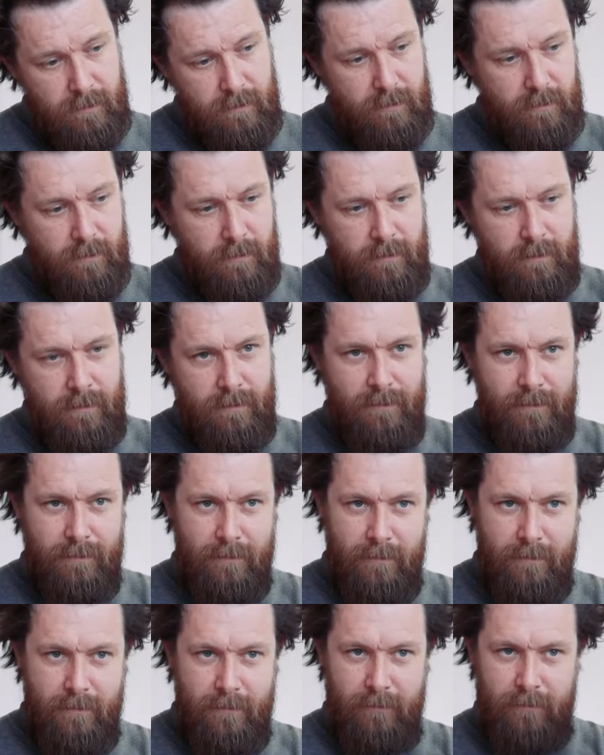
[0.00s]

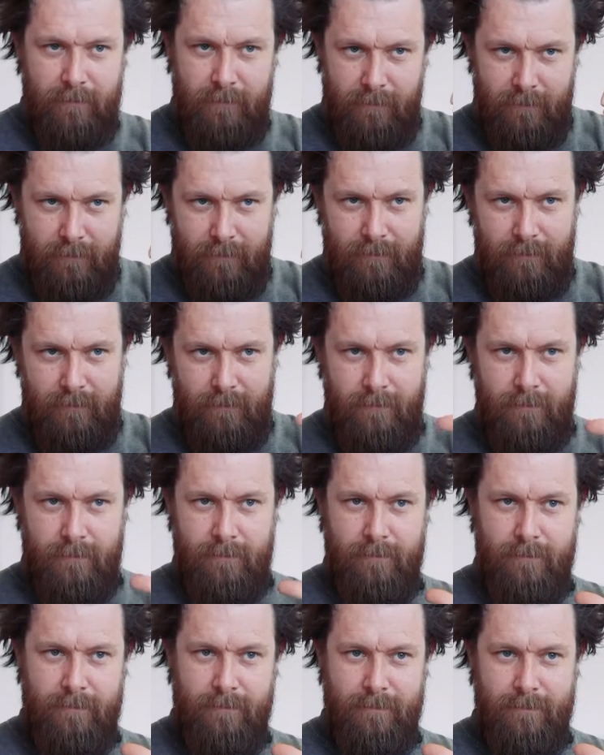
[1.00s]

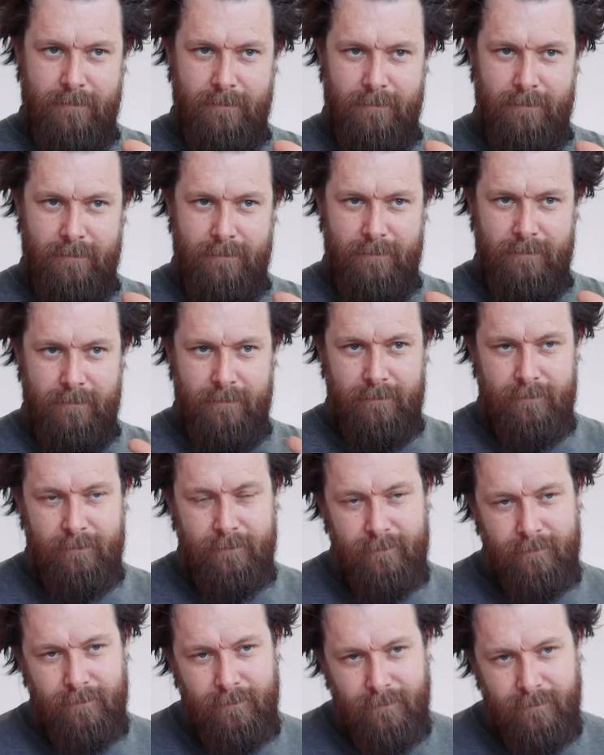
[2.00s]

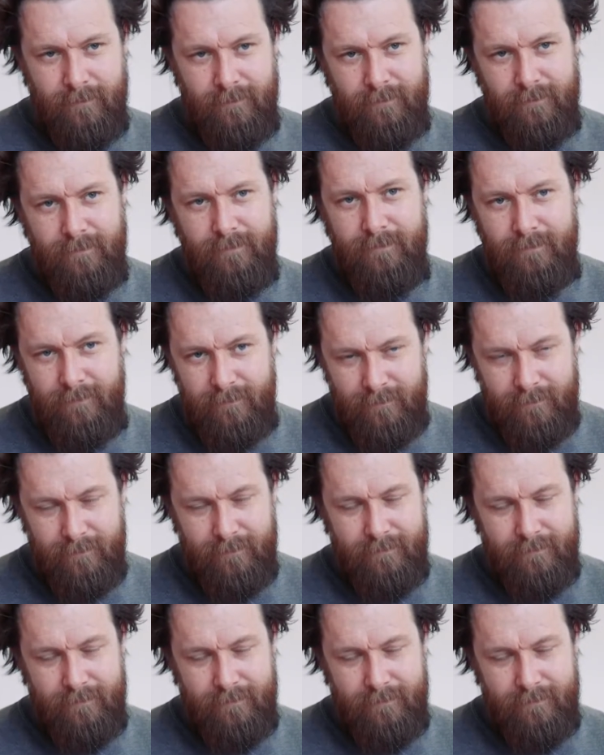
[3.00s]
[no speech]